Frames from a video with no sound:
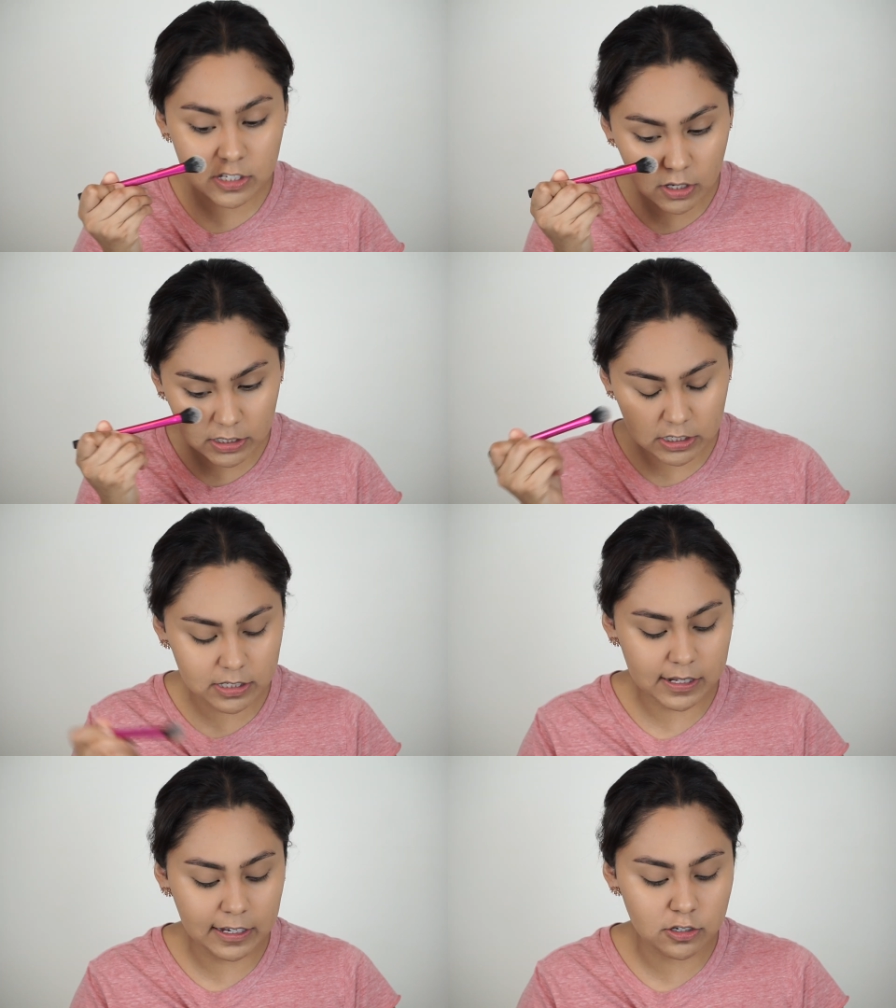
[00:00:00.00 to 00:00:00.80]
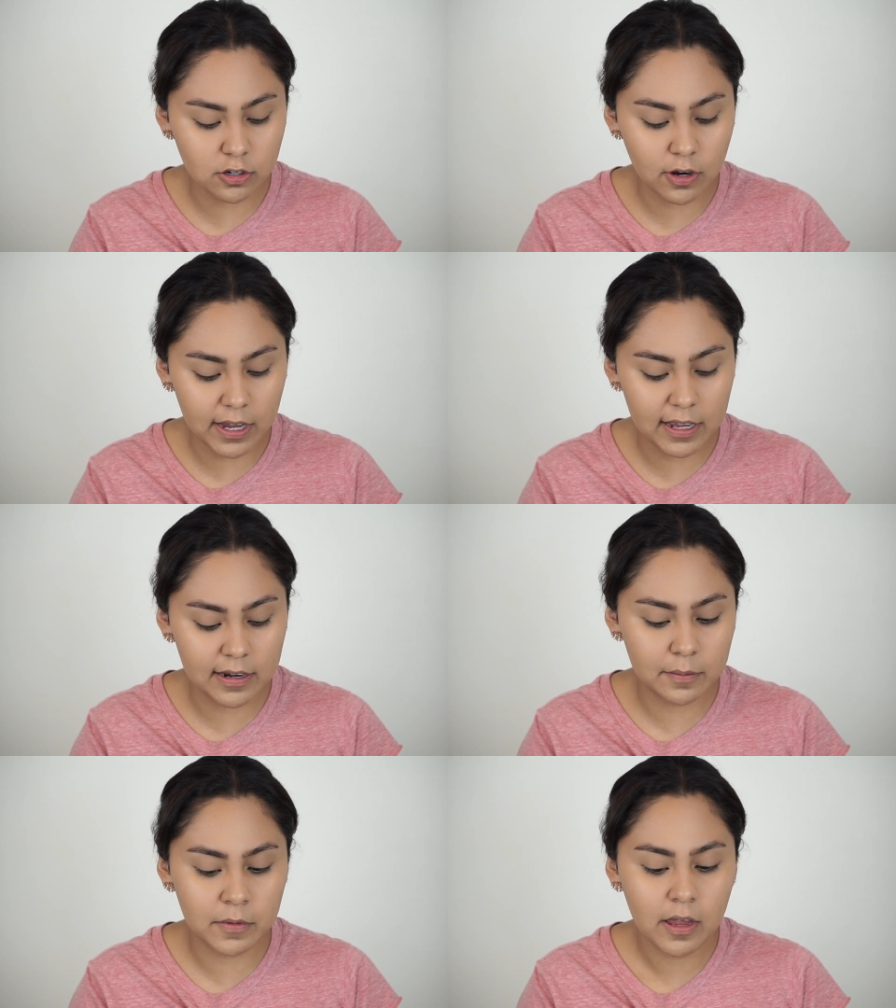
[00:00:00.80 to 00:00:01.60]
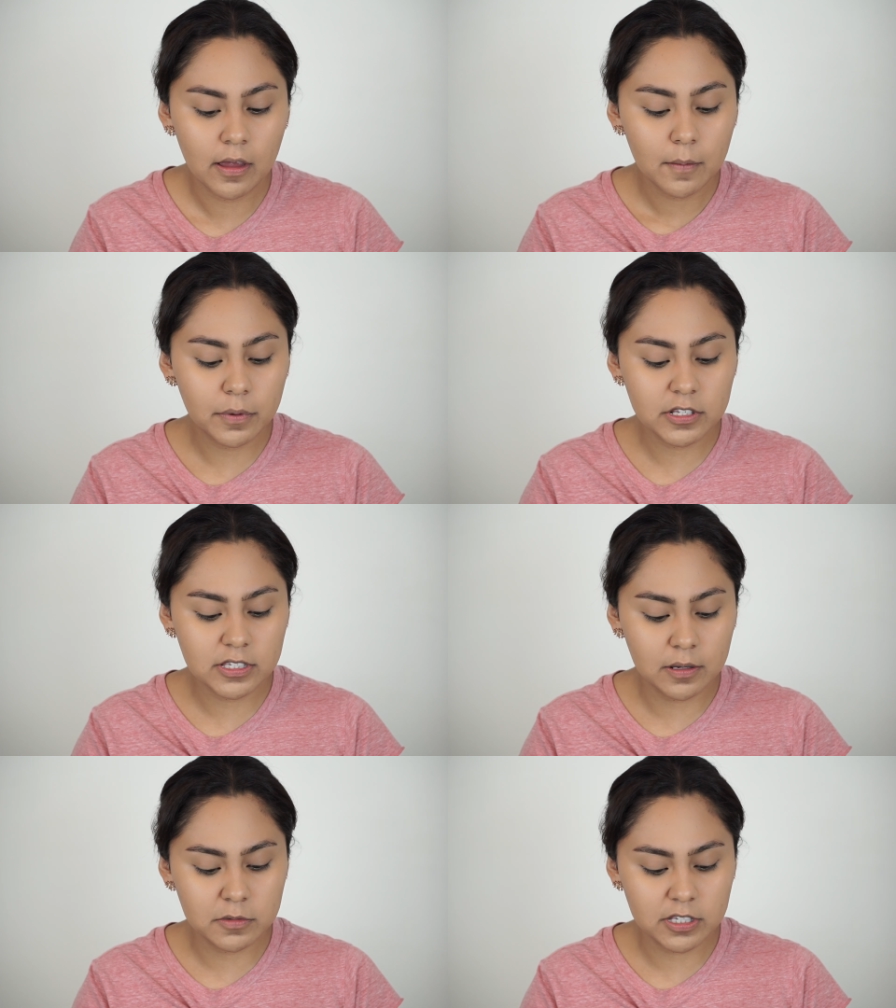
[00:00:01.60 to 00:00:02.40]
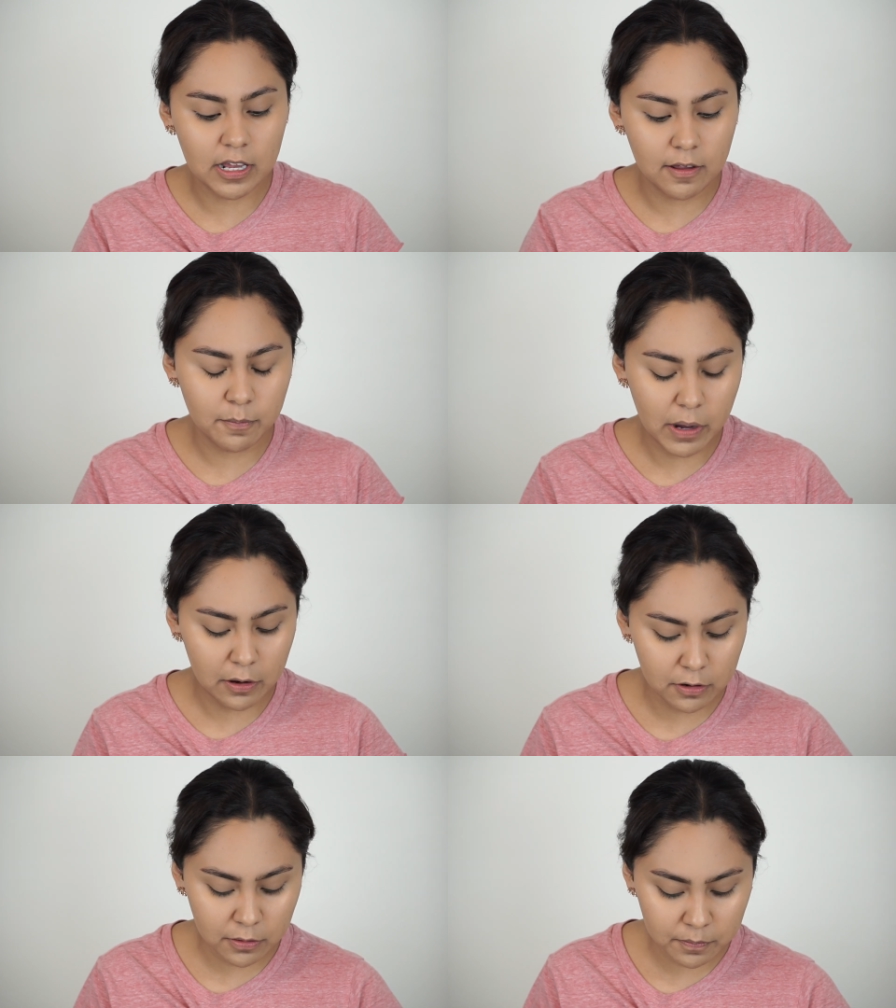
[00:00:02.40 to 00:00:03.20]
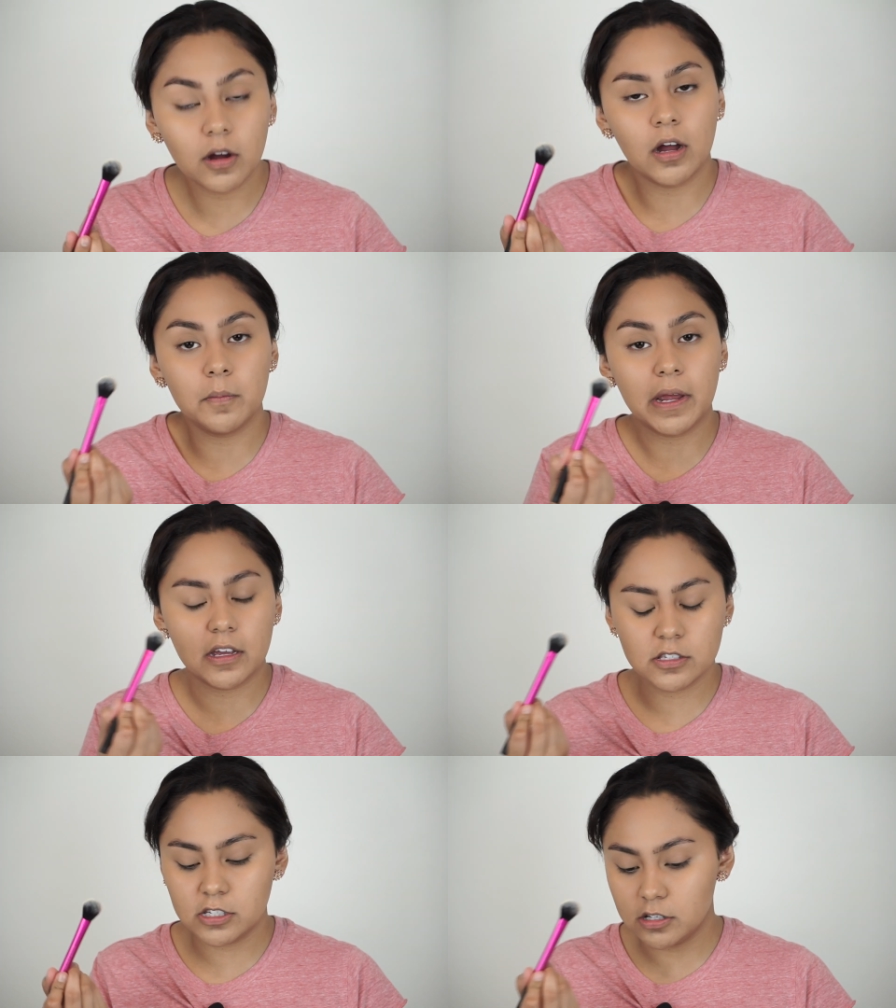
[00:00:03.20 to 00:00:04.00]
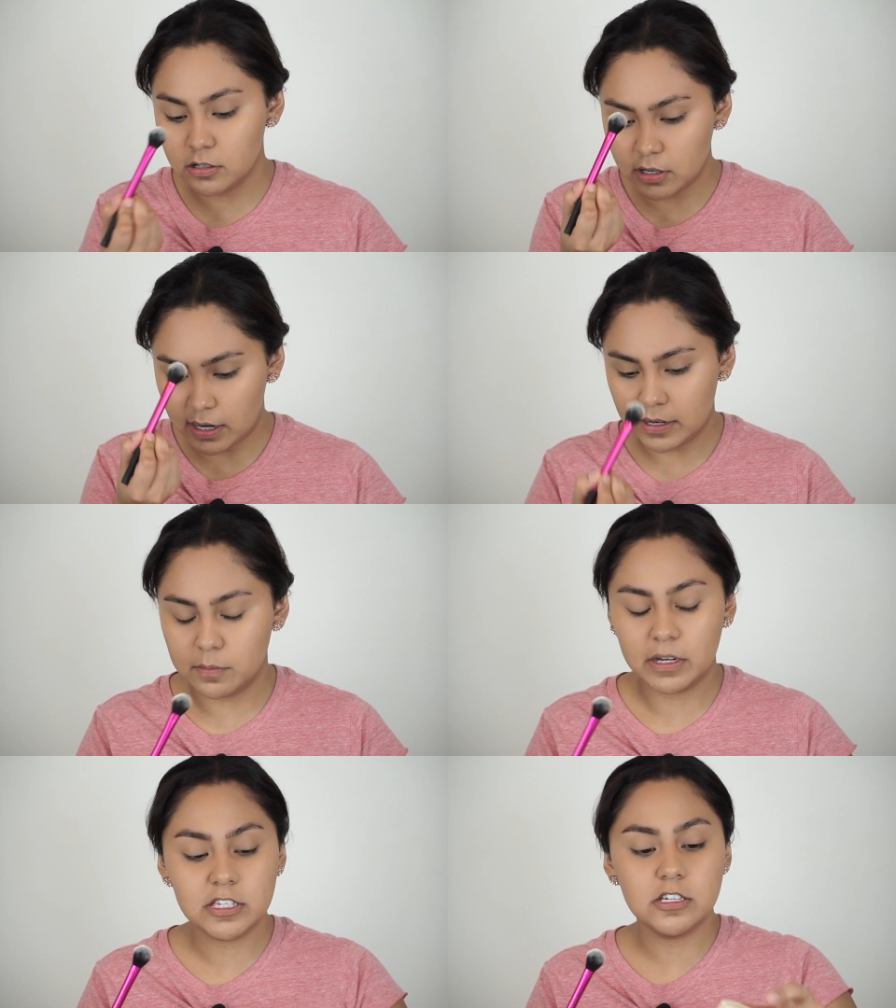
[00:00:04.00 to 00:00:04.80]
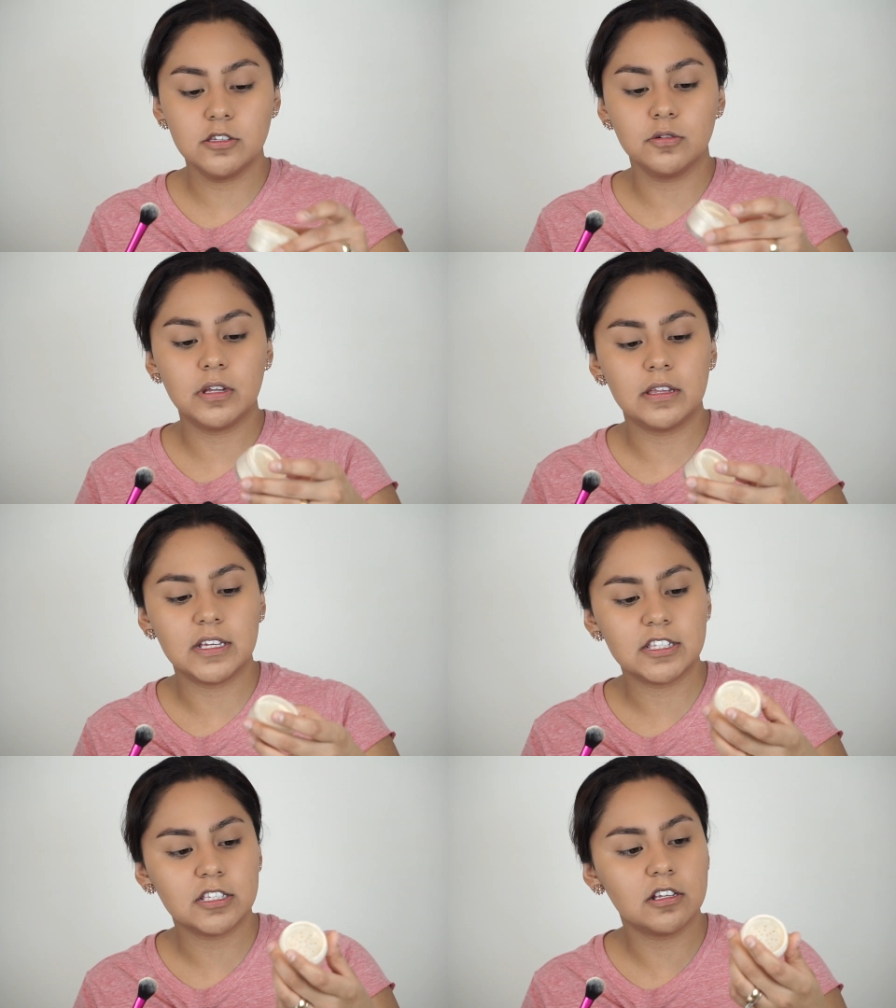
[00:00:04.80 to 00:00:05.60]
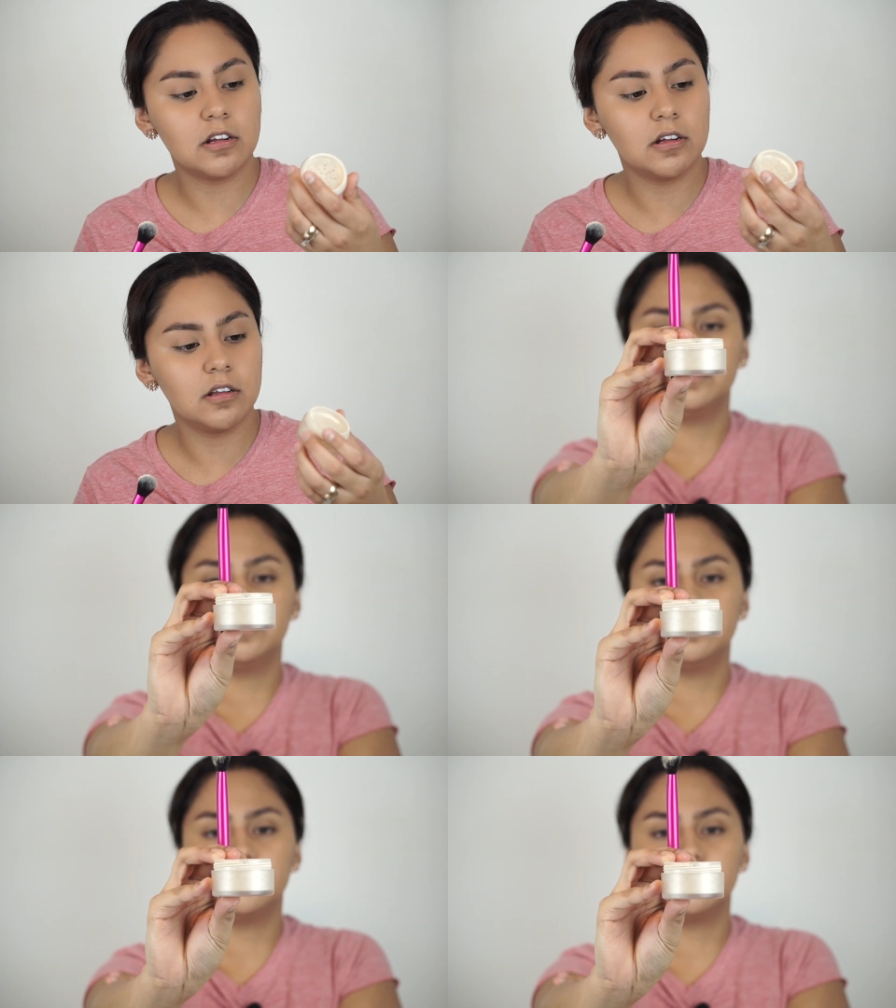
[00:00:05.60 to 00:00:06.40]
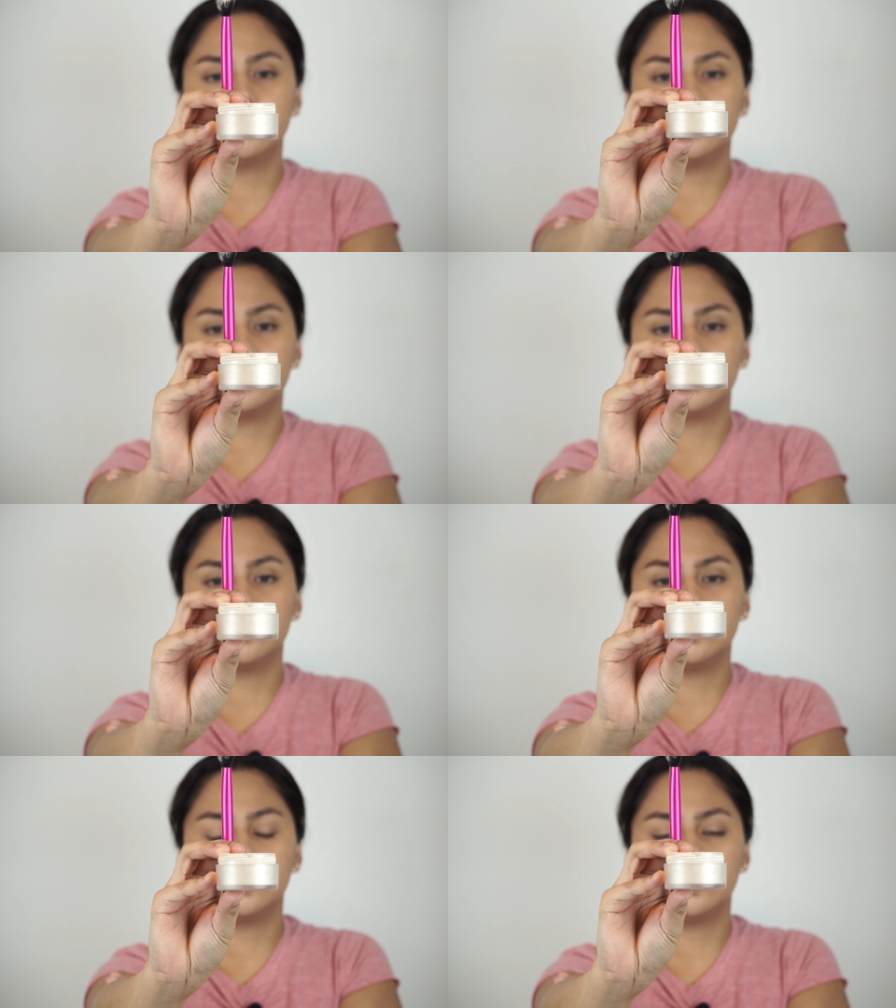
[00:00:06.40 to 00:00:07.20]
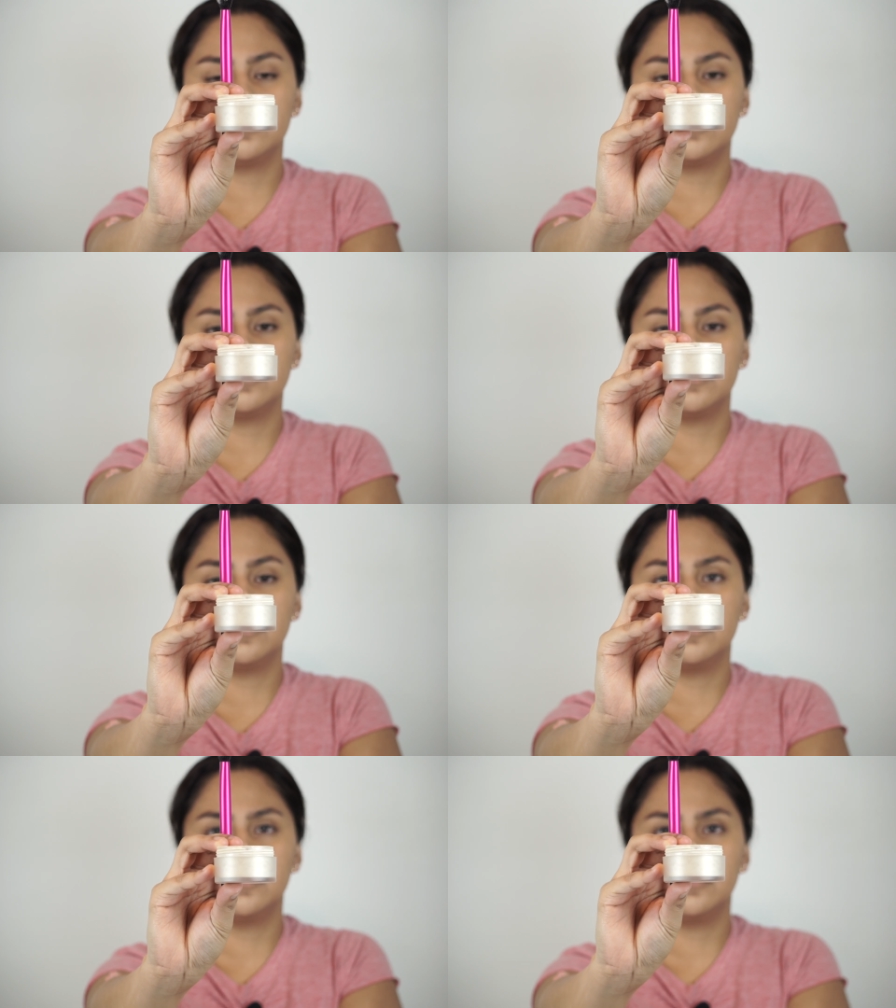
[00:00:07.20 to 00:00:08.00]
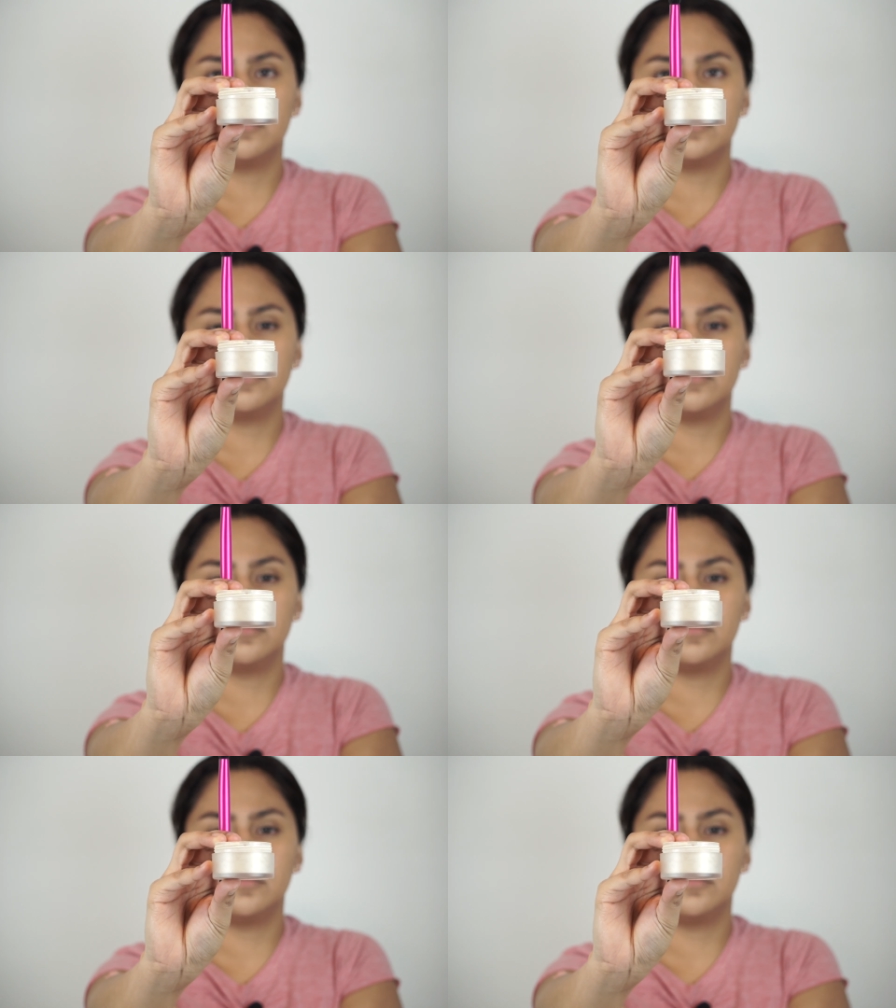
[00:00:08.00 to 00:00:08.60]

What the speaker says: So I just like to go ahead and put some setting powder on my concealer and in my T-zone, and it's the Laura Mercier translucent powder.